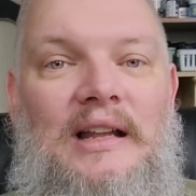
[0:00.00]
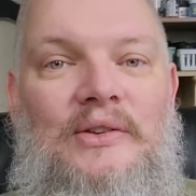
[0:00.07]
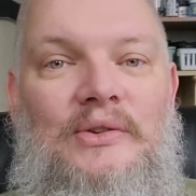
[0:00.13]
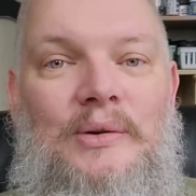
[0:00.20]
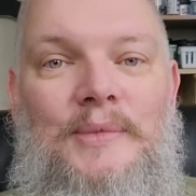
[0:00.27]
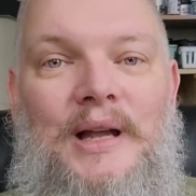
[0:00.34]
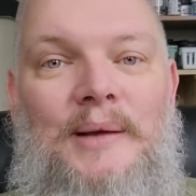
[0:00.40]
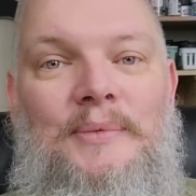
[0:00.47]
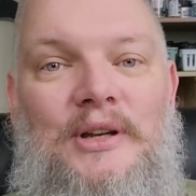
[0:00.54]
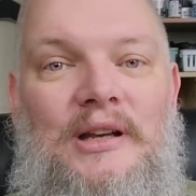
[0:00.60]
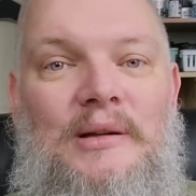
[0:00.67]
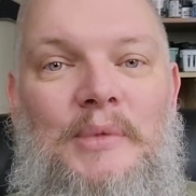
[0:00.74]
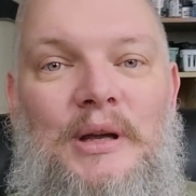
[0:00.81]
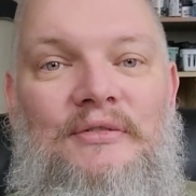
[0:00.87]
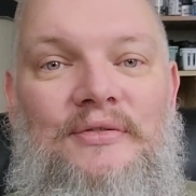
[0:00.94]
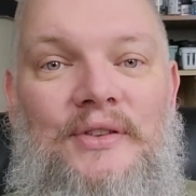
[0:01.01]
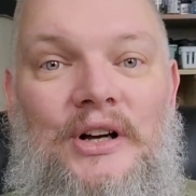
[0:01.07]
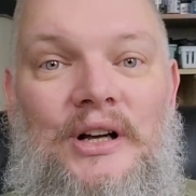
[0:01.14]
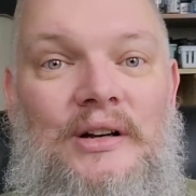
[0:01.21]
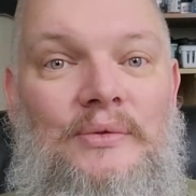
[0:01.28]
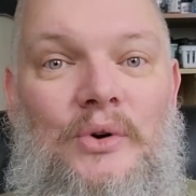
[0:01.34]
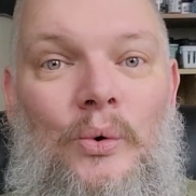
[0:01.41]
And sometimes it can be
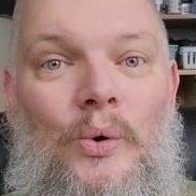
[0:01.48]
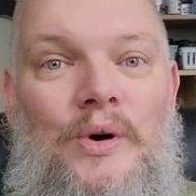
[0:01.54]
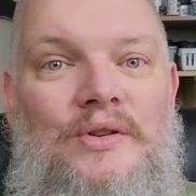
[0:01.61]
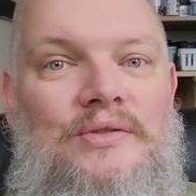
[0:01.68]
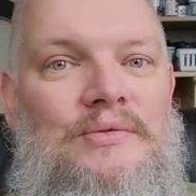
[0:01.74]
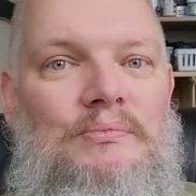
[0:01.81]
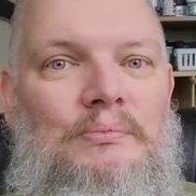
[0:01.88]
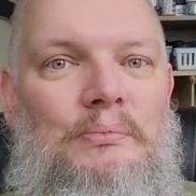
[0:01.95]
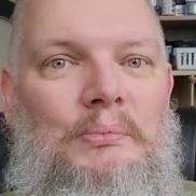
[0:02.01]
fun, of course,